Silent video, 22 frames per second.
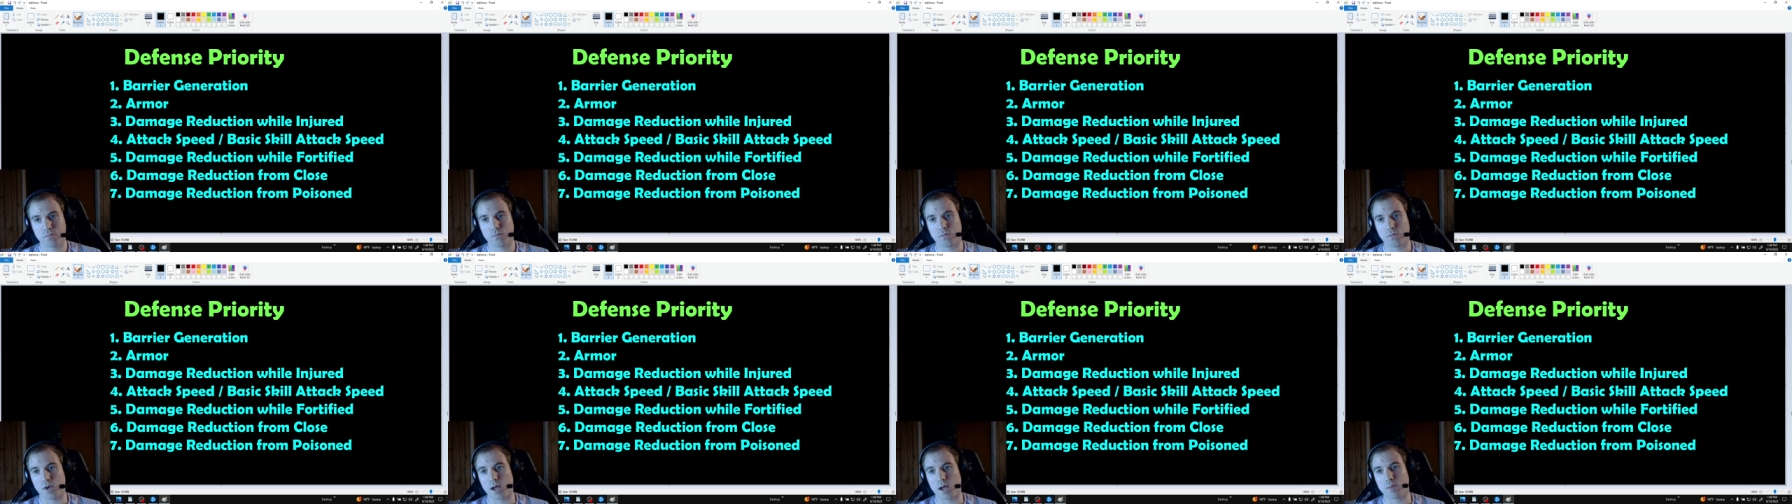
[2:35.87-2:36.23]

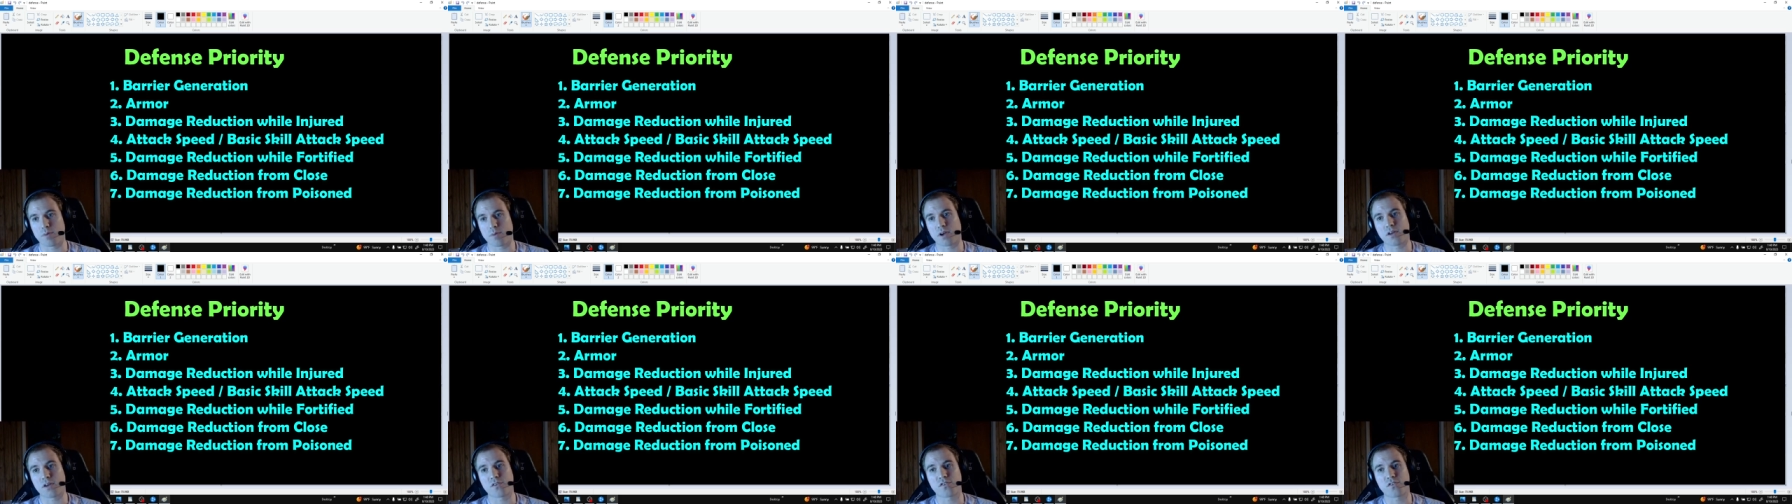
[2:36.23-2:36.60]
right?
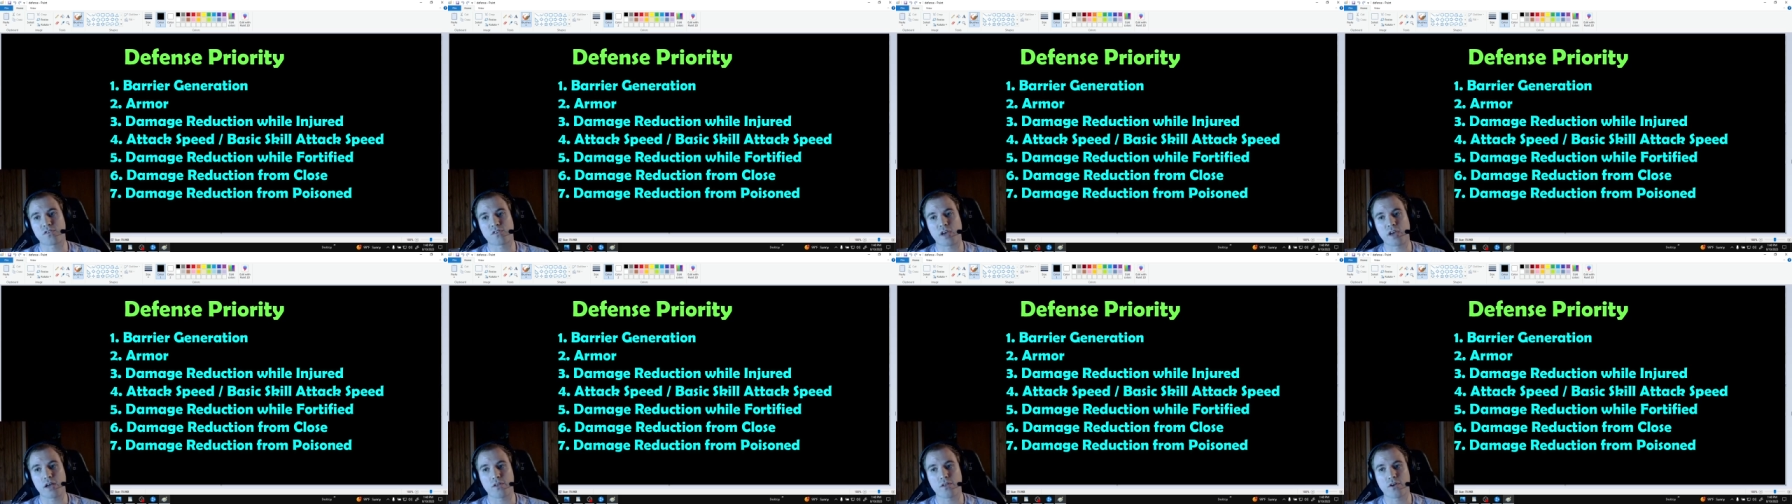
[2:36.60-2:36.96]
Because
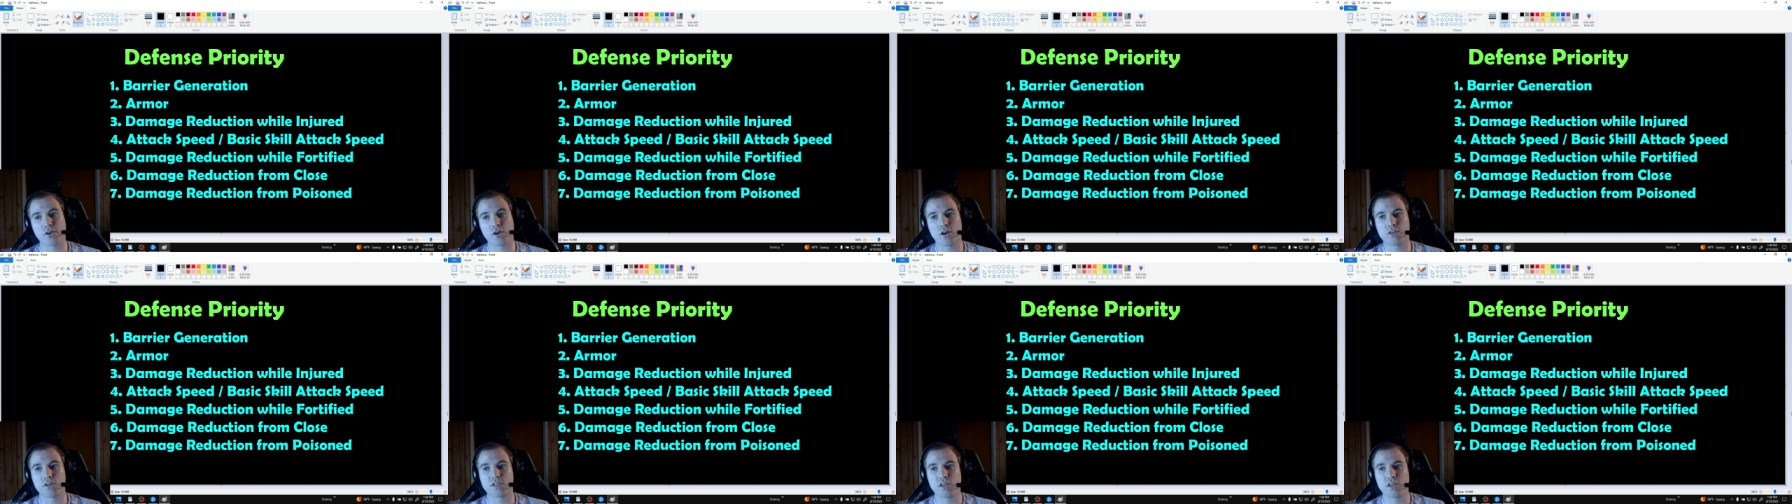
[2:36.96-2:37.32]
scaling
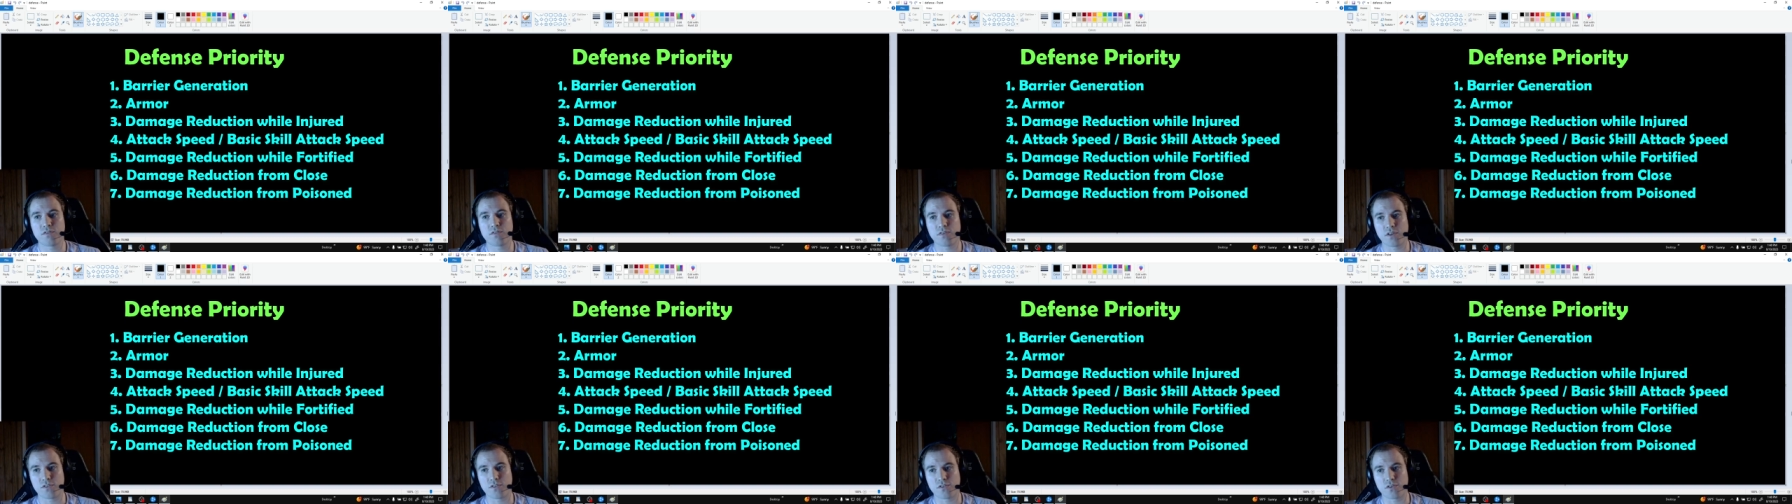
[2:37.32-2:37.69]
our
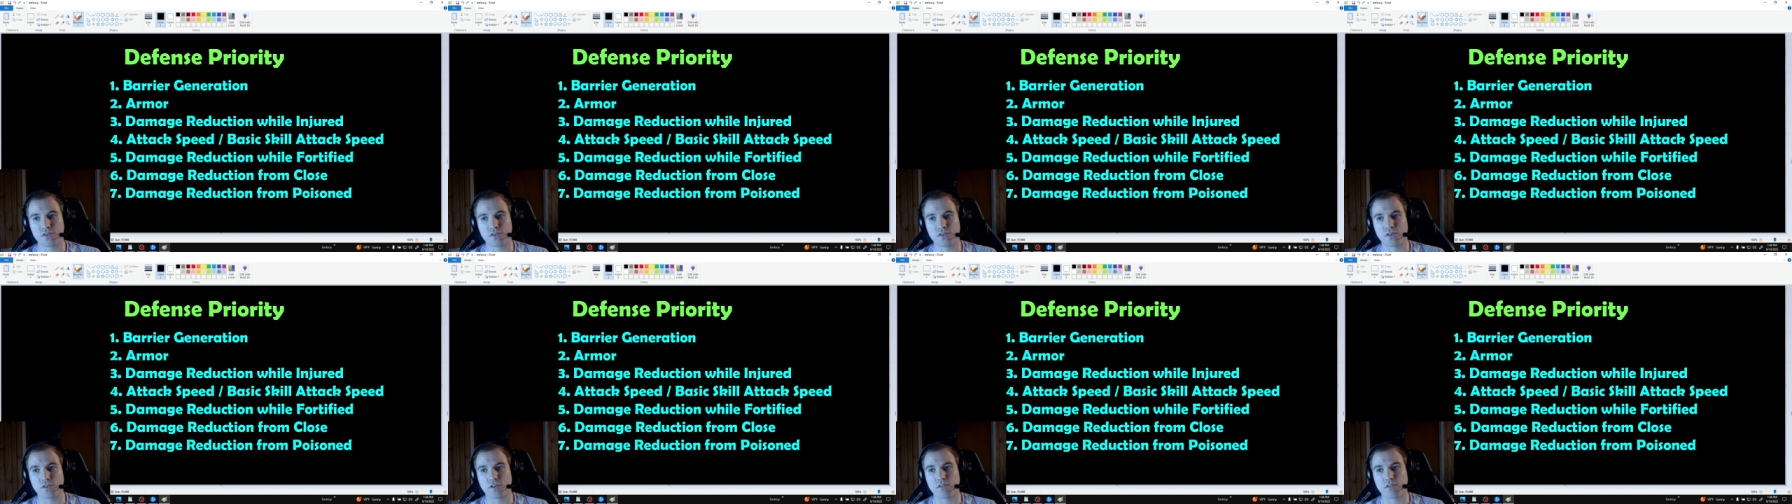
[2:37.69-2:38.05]

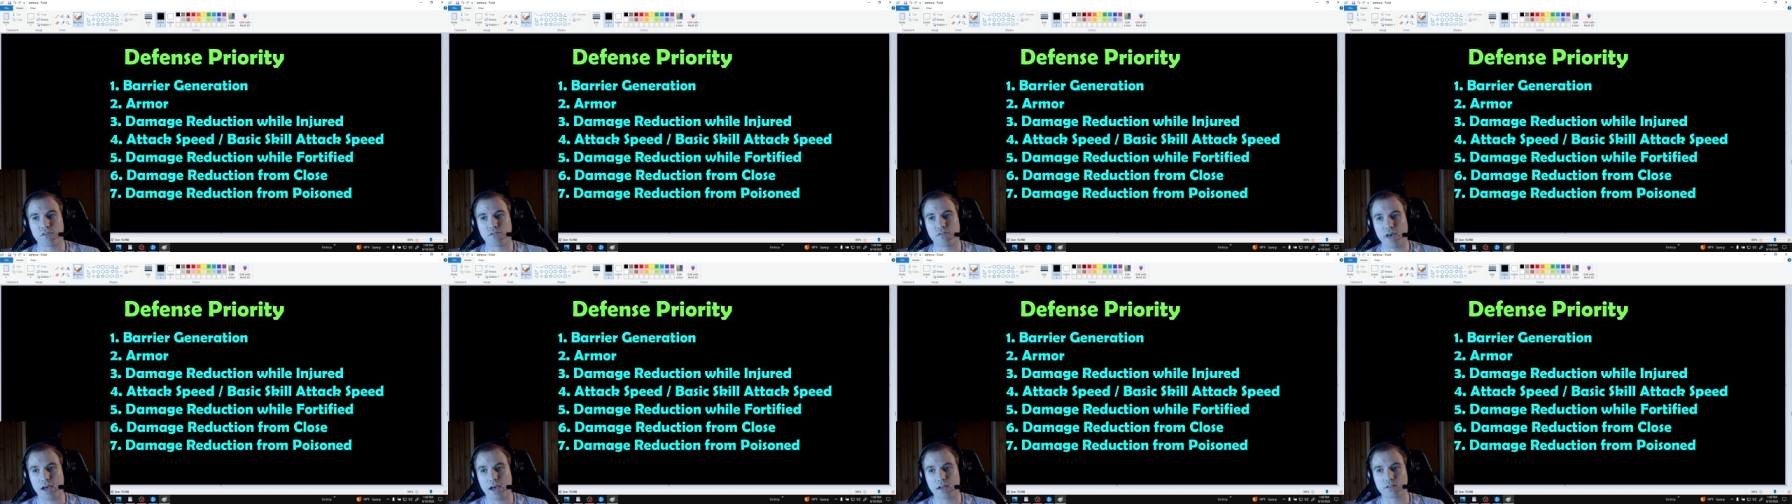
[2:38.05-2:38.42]
defenses, in
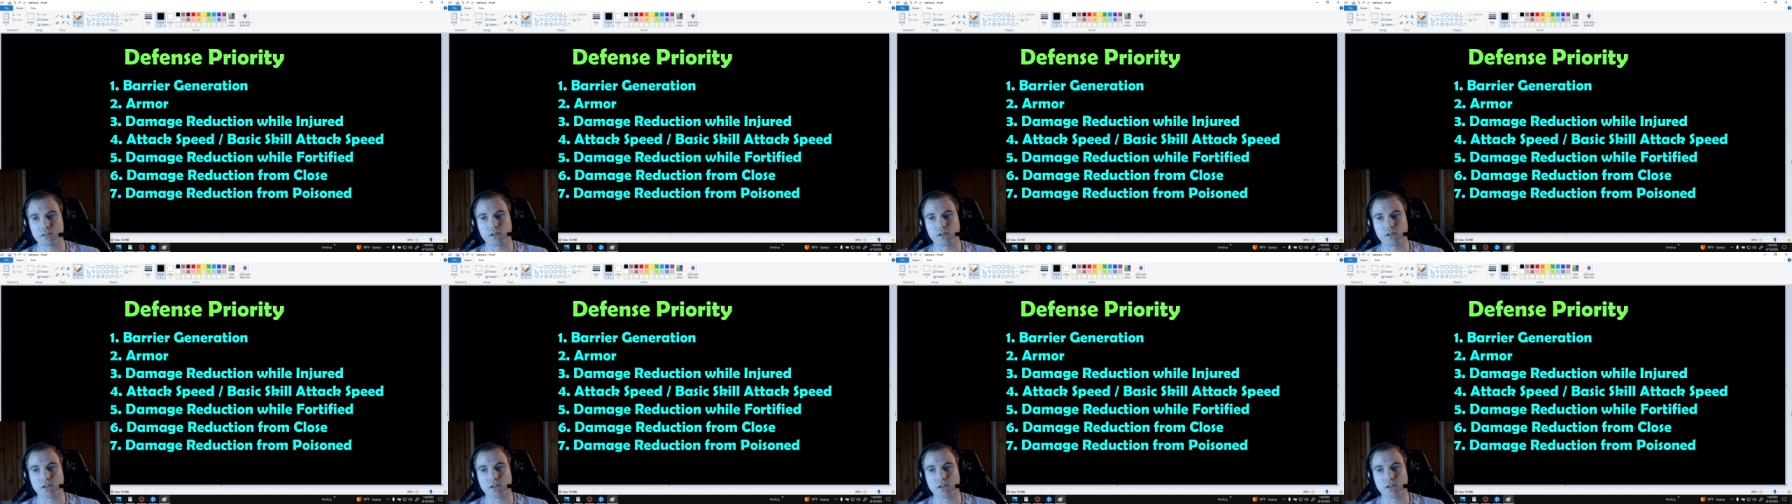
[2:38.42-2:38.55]
effect,